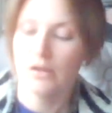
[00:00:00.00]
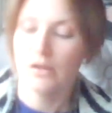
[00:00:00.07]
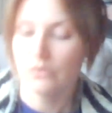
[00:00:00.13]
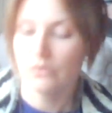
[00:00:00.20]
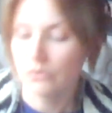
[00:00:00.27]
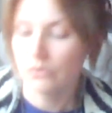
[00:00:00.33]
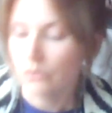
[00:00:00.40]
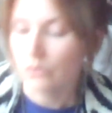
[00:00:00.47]

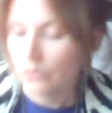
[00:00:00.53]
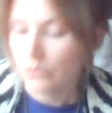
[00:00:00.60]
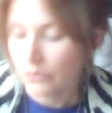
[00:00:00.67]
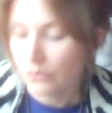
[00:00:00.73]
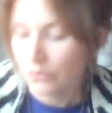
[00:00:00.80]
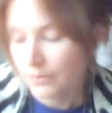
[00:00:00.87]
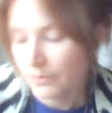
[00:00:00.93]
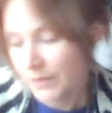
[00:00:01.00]
growth
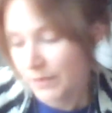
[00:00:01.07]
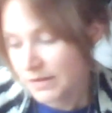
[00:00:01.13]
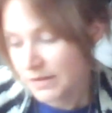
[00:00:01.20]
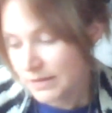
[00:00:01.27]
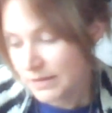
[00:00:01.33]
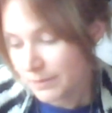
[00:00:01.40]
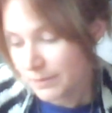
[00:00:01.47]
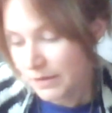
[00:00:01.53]
and
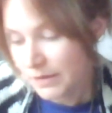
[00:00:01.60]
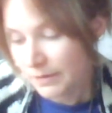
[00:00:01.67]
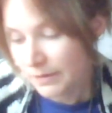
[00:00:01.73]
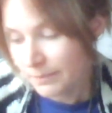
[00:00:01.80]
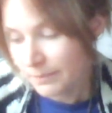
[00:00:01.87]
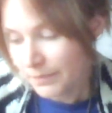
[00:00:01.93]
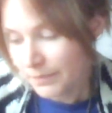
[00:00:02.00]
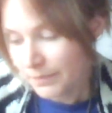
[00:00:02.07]
deepening,
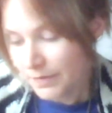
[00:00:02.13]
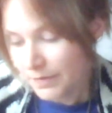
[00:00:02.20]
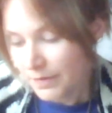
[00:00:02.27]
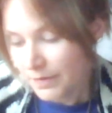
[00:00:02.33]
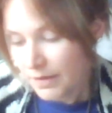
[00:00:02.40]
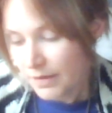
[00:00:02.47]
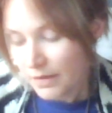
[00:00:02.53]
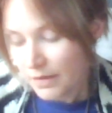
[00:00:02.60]

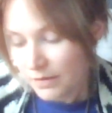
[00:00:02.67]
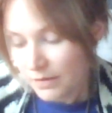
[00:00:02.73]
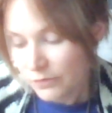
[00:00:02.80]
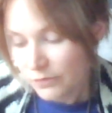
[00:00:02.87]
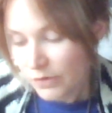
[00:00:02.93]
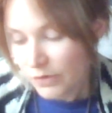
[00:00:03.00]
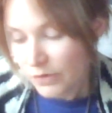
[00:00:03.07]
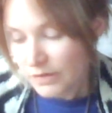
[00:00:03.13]
the
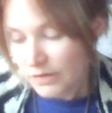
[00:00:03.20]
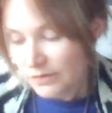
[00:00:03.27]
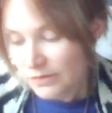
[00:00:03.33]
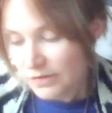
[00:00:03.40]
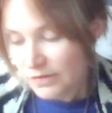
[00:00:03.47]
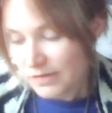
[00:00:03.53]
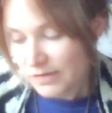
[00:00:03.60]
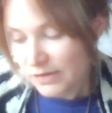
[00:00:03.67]
voice of the
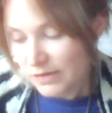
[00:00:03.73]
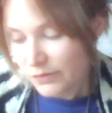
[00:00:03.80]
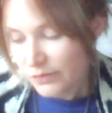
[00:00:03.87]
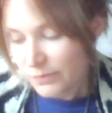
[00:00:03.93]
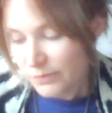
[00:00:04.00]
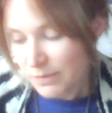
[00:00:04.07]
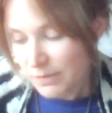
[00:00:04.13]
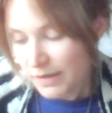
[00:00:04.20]
self
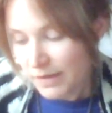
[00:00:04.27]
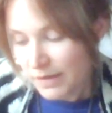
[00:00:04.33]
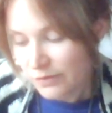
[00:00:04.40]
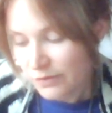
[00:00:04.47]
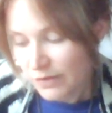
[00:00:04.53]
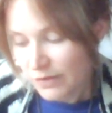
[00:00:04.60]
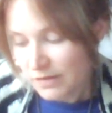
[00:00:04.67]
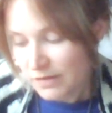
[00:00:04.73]
may
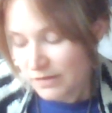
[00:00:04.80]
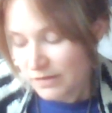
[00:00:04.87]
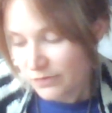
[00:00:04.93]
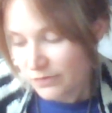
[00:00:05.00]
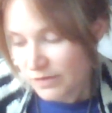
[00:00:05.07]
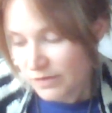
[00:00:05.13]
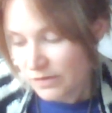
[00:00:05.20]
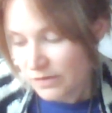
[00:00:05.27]
manifest in
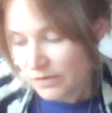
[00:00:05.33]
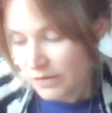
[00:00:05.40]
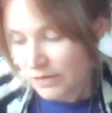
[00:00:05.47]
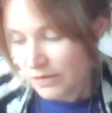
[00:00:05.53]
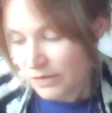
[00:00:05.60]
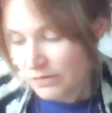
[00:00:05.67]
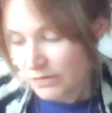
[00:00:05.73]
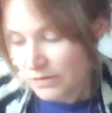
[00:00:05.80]
physical
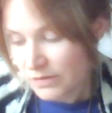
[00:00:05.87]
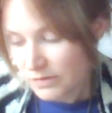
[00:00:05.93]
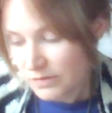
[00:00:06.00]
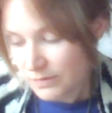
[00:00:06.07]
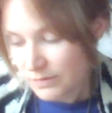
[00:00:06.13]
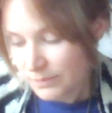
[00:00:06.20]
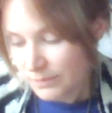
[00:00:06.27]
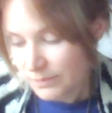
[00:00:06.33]
illness
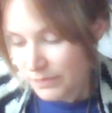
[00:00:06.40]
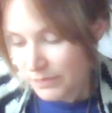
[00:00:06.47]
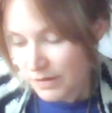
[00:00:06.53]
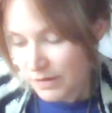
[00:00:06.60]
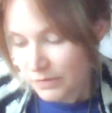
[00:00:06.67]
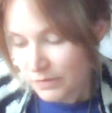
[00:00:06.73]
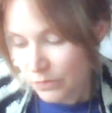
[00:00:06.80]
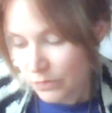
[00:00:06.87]
as
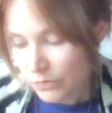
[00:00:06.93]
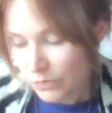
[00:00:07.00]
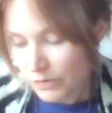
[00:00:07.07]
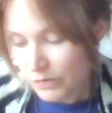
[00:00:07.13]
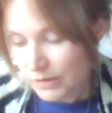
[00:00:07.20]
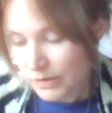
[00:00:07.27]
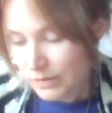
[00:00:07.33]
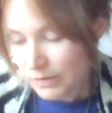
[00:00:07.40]
the only
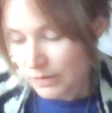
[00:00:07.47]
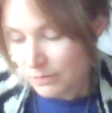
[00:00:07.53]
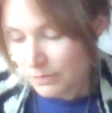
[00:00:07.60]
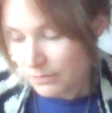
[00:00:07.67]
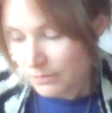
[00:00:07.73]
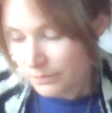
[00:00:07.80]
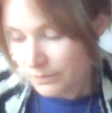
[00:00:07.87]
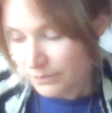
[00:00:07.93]

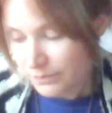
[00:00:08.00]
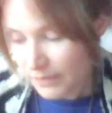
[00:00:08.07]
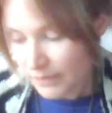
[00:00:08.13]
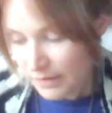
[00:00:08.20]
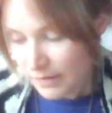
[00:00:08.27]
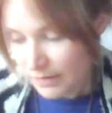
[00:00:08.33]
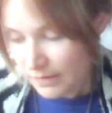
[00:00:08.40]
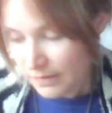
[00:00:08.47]
uh,